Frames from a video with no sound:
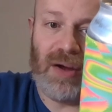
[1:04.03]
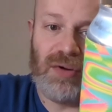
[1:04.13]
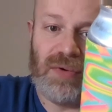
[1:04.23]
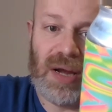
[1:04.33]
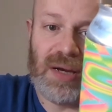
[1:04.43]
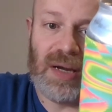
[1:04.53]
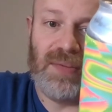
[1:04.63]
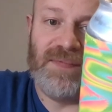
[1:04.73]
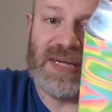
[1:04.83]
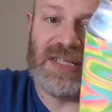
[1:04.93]
El
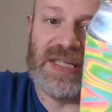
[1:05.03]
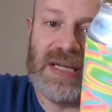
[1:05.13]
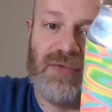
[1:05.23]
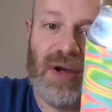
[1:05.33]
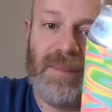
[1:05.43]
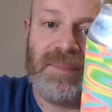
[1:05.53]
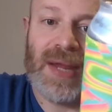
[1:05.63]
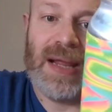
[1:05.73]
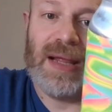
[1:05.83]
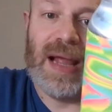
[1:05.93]
Dorado, Vic Secret
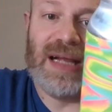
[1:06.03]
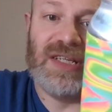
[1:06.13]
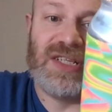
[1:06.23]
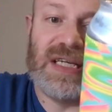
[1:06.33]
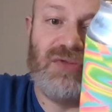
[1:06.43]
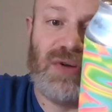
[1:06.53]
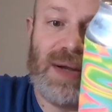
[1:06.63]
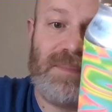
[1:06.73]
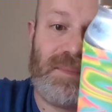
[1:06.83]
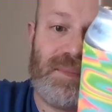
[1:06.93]
and
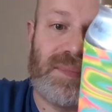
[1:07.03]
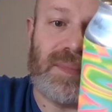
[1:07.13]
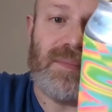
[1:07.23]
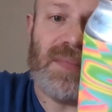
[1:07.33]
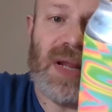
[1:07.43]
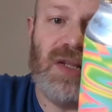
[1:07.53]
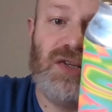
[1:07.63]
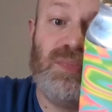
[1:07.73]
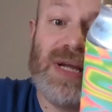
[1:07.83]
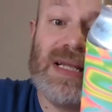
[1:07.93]
Citra
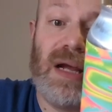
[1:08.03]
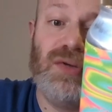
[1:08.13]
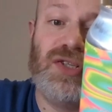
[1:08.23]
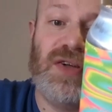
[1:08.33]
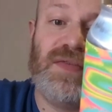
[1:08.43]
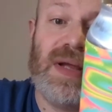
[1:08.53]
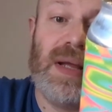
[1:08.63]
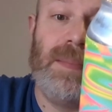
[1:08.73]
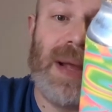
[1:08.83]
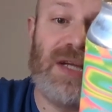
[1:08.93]
to bring notes of
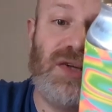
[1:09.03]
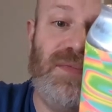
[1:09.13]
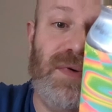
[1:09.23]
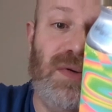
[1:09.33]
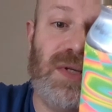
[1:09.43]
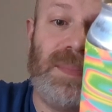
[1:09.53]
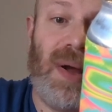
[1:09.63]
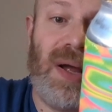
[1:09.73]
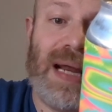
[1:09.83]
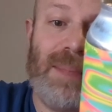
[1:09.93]
passion fruit,
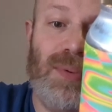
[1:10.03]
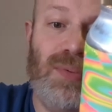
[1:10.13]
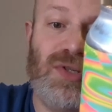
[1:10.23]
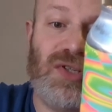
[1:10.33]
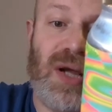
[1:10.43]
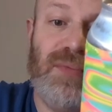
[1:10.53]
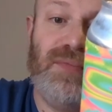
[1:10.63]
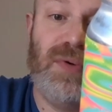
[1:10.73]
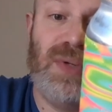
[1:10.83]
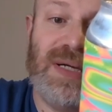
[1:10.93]
pineapple, stone
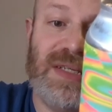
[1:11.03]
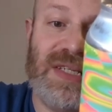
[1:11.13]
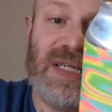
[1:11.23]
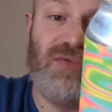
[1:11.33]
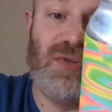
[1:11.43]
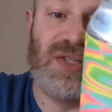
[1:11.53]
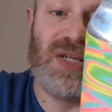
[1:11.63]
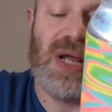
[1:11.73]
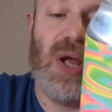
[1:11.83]
fruit and citrus.